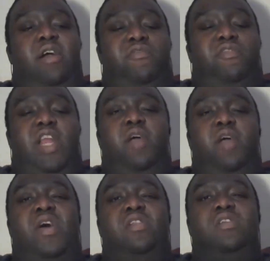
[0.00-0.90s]
how are you
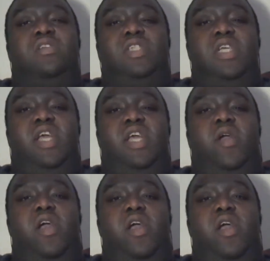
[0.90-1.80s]
feeling about the Swansea
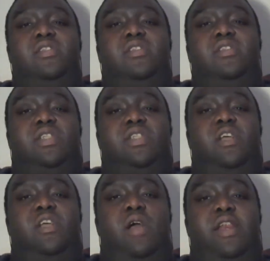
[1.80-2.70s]
game going into
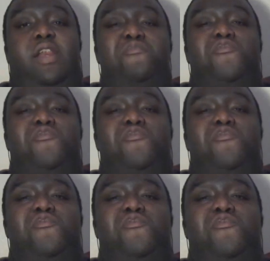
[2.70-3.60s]
Tuesday and their
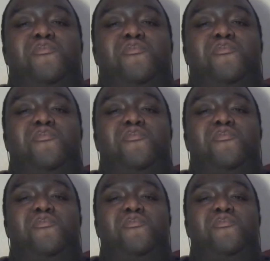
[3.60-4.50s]
form
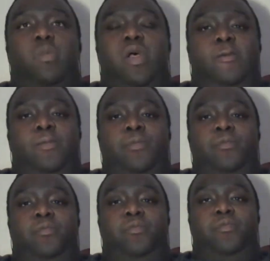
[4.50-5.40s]
just picking up a
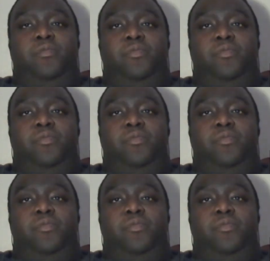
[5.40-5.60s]
little bit?